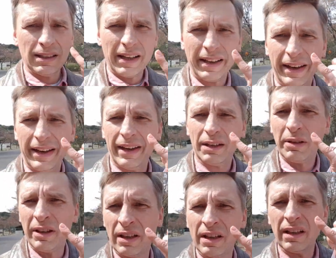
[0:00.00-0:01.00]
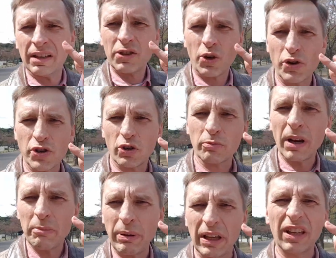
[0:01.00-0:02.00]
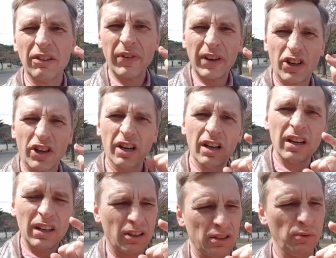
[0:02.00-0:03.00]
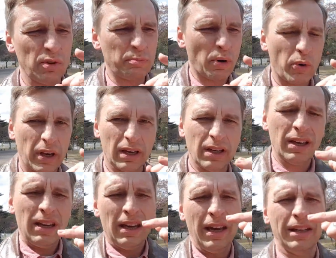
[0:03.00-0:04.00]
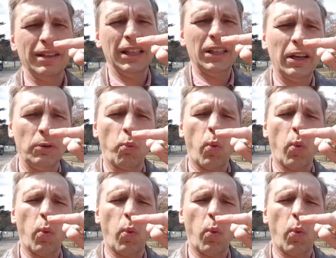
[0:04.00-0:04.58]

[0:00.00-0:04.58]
I had surgery on my pinky finger because it was broken and it needed